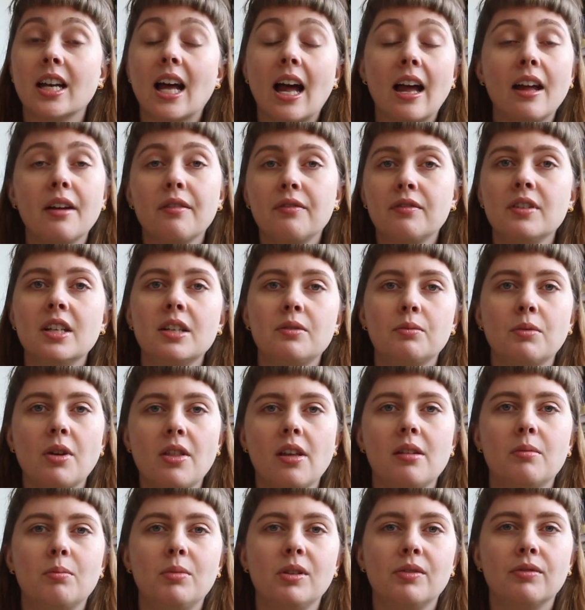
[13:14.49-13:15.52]
I have knit with
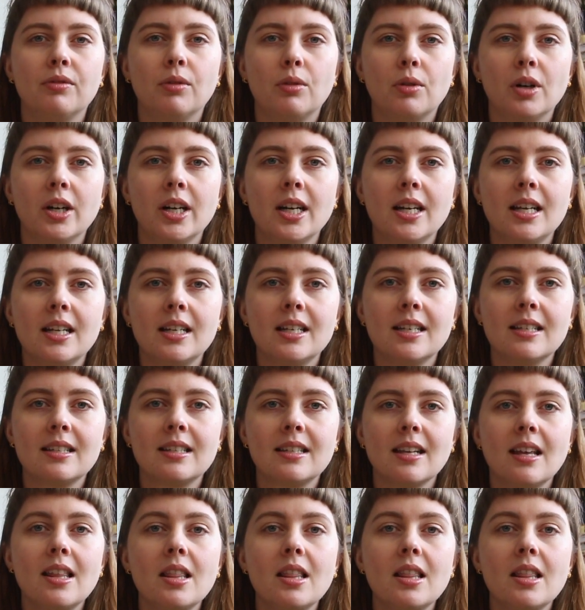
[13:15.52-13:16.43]
it before. It is